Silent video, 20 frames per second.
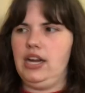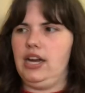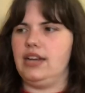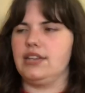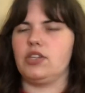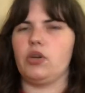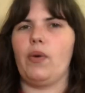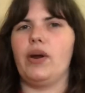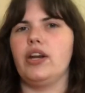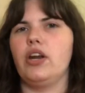
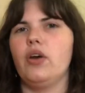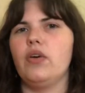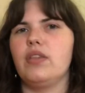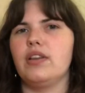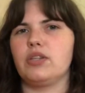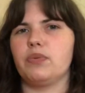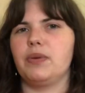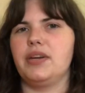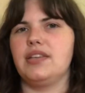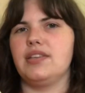So I know
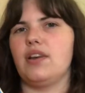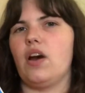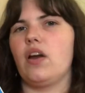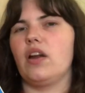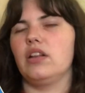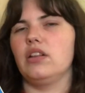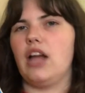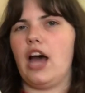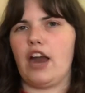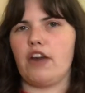this one is on
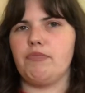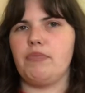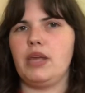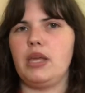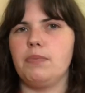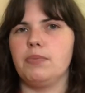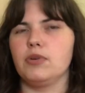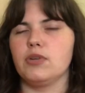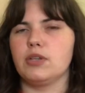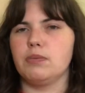a lot of
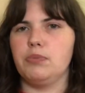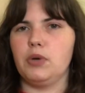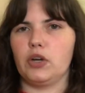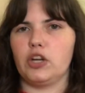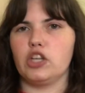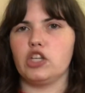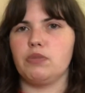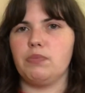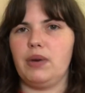people's bookish